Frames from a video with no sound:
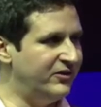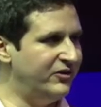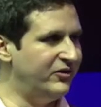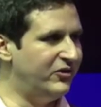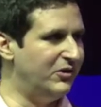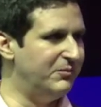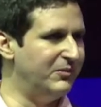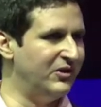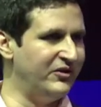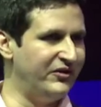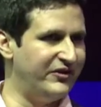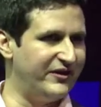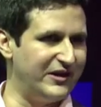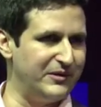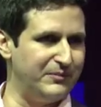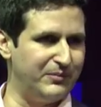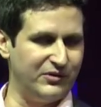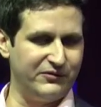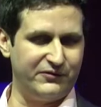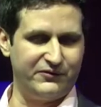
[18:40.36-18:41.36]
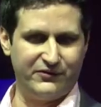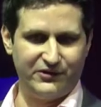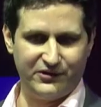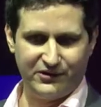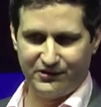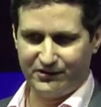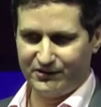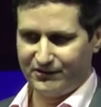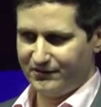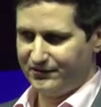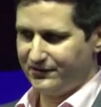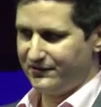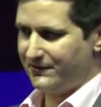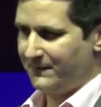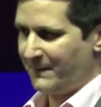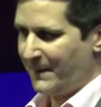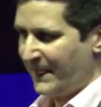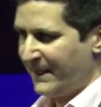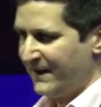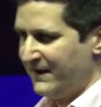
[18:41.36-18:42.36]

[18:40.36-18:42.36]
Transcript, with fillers: on-demand type of uh,